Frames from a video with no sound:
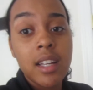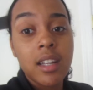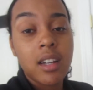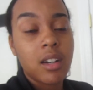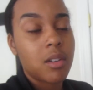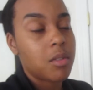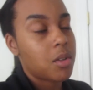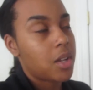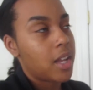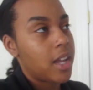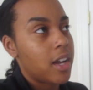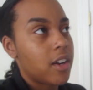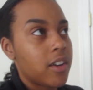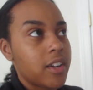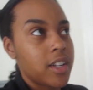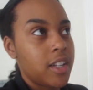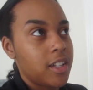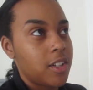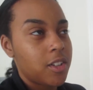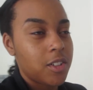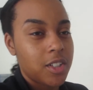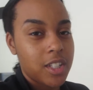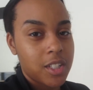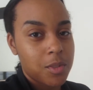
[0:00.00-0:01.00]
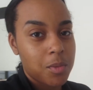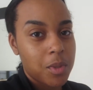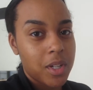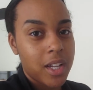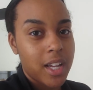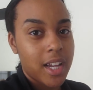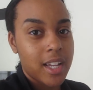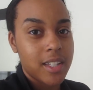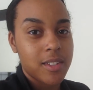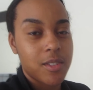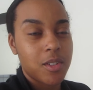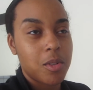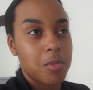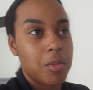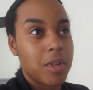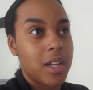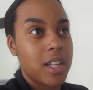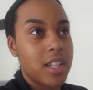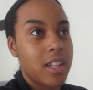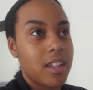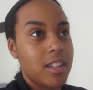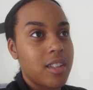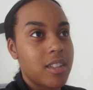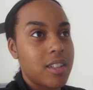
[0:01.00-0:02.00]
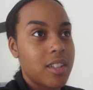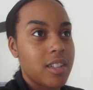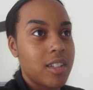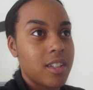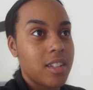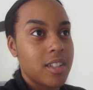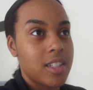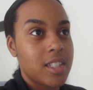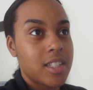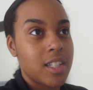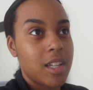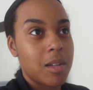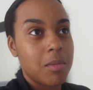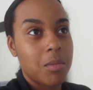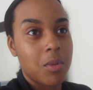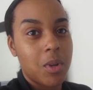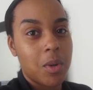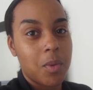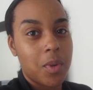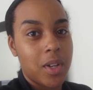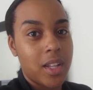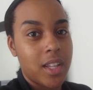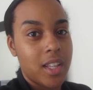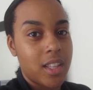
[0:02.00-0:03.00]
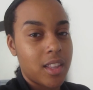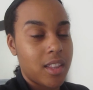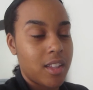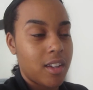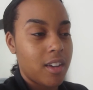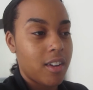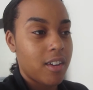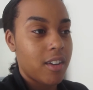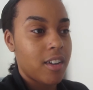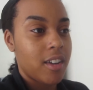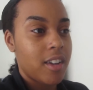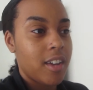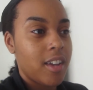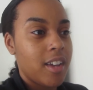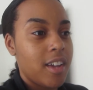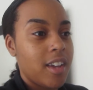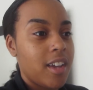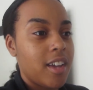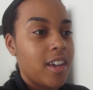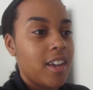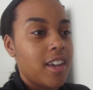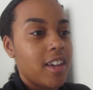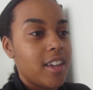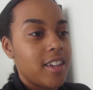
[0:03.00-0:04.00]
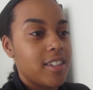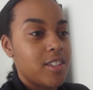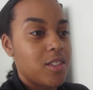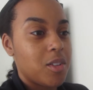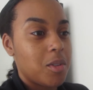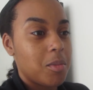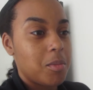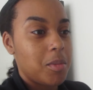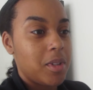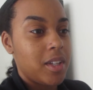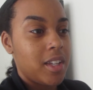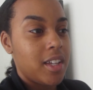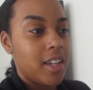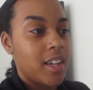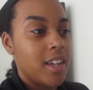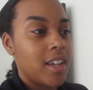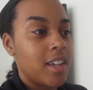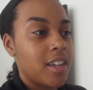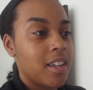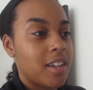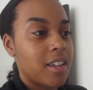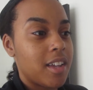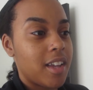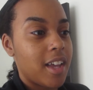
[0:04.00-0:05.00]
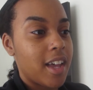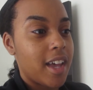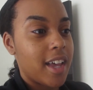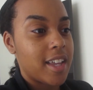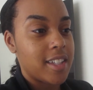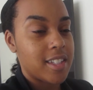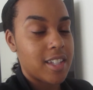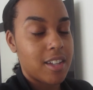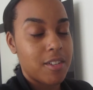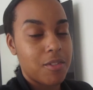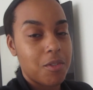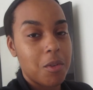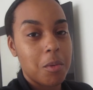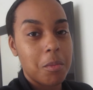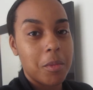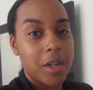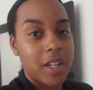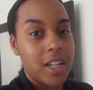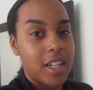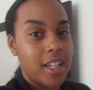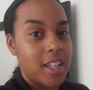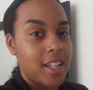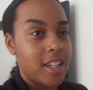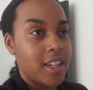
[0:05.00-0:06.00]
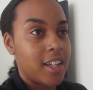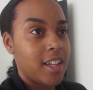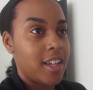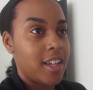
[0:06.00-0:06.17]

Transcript: Okay, I already know this one guy's gonna be at the subway when I get there. He's gonna be asking for money.